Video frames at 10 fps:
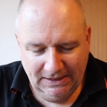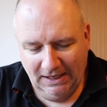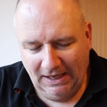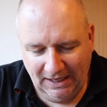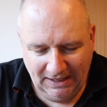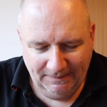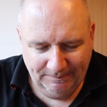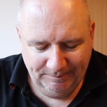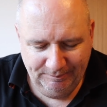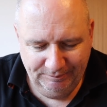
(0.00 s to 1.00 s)

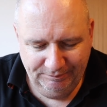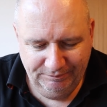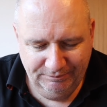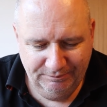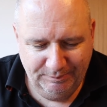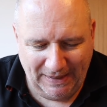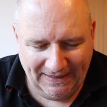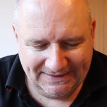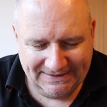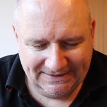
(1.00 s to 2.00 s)

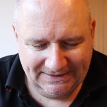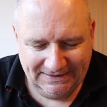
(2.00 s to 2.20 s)
but